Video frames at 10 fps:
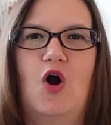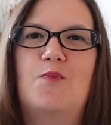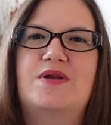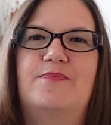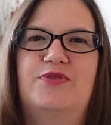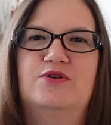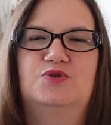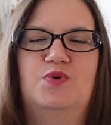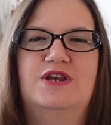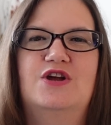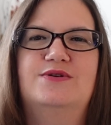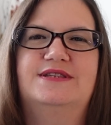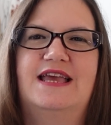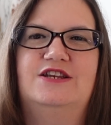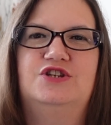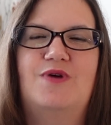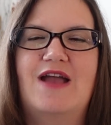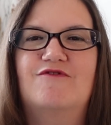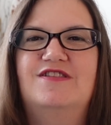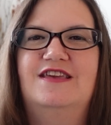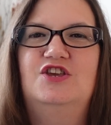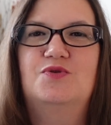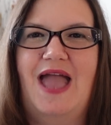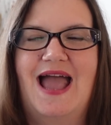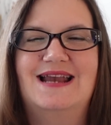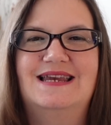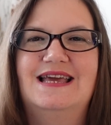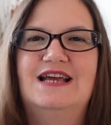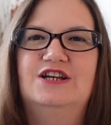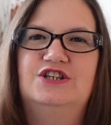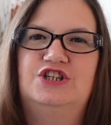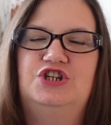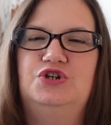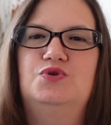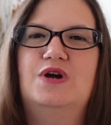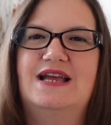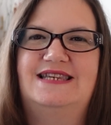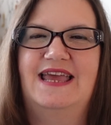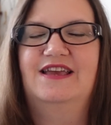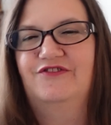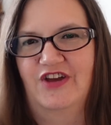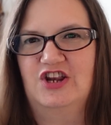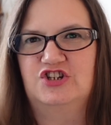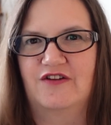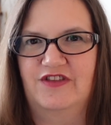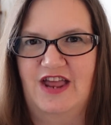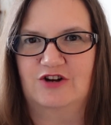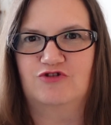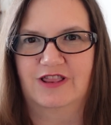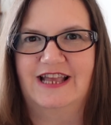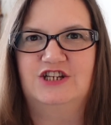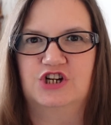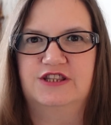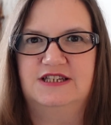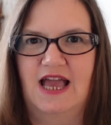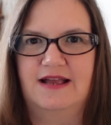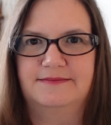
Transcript: open up those windows and do everything you can to take advantage of the natural light during the day.